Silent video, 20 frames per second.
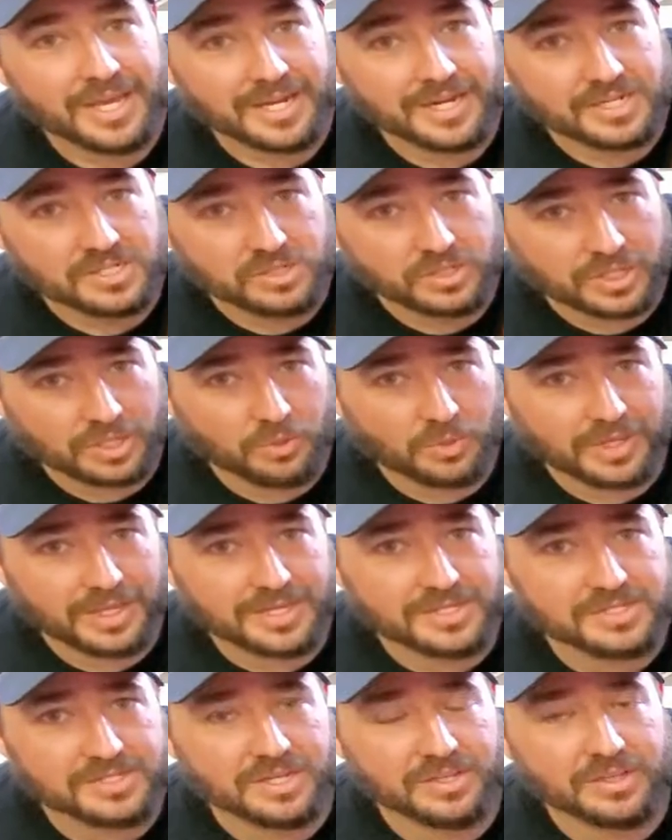And as liquid
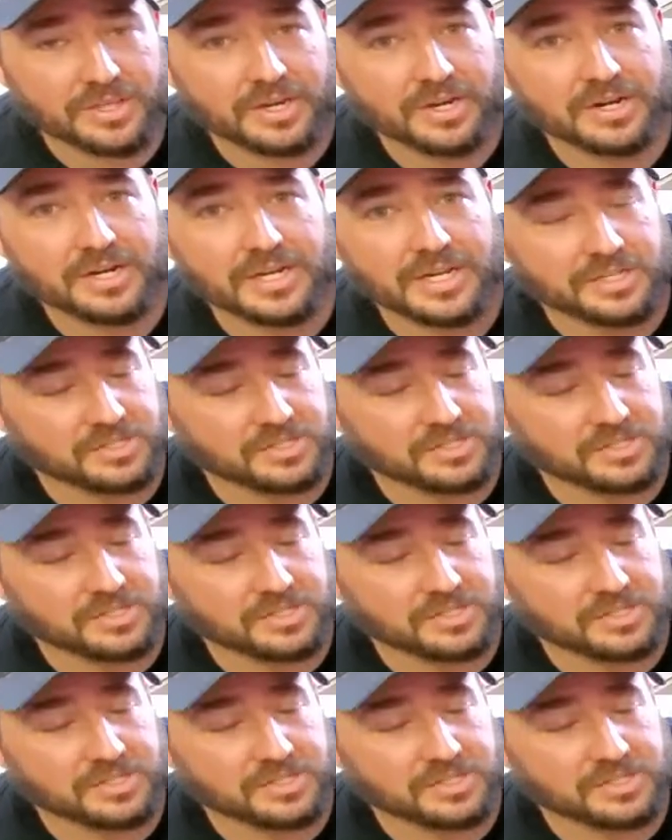gets in there,